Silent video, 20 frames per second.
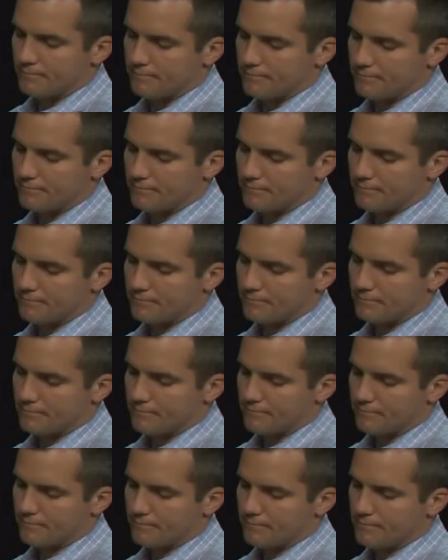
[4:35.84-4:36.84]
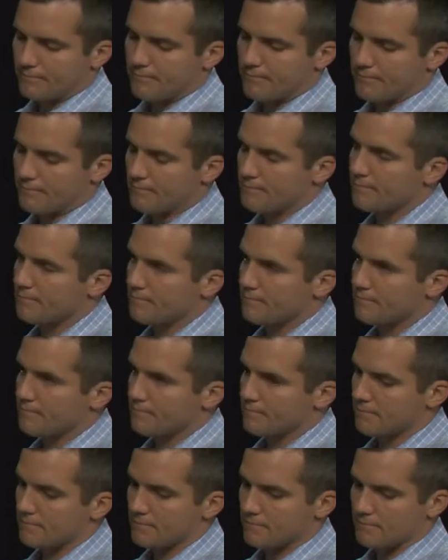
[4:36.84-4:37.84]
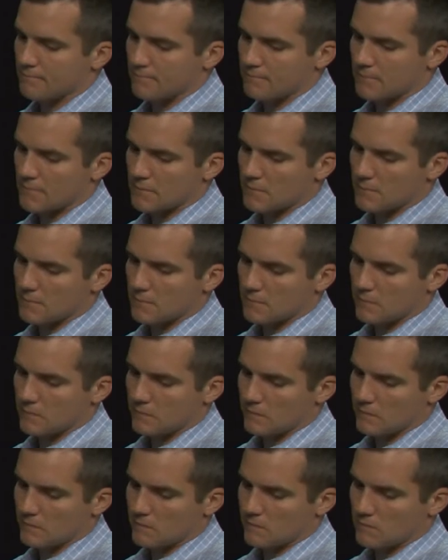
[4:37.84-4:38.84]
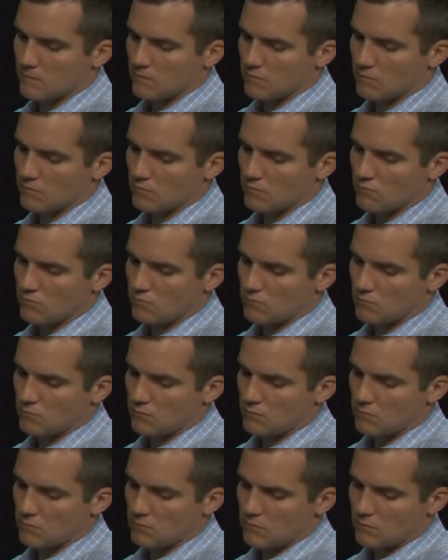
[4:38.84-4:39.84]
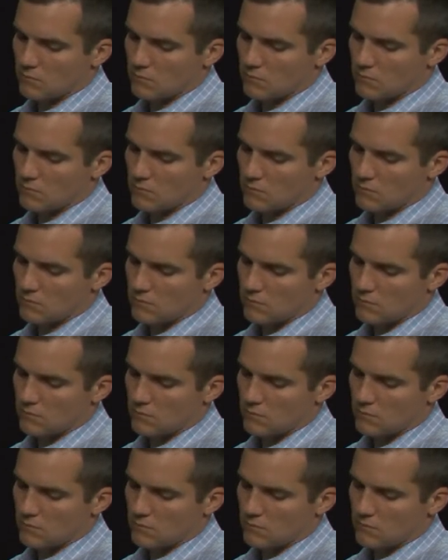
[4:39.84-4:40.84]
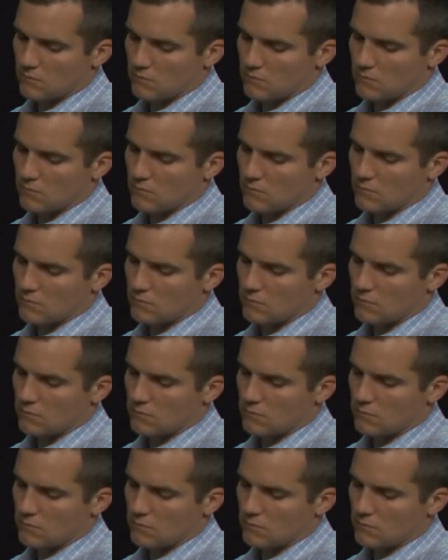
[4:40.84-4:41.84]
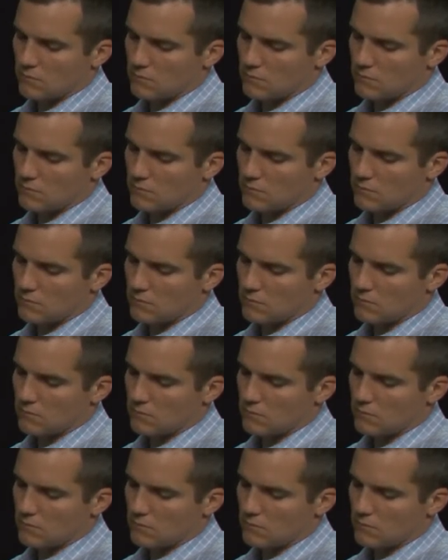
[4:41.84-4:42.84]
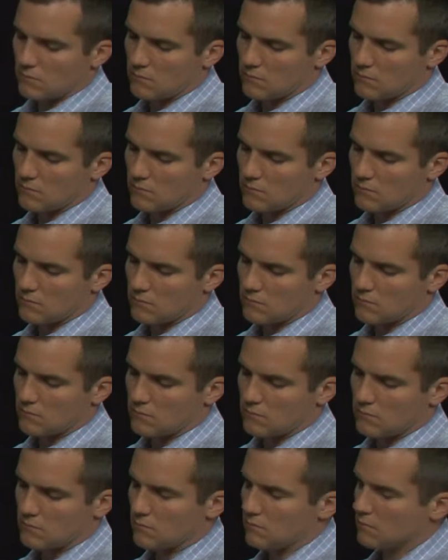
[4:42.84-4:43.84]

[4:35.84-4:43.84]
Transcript: (not speaking)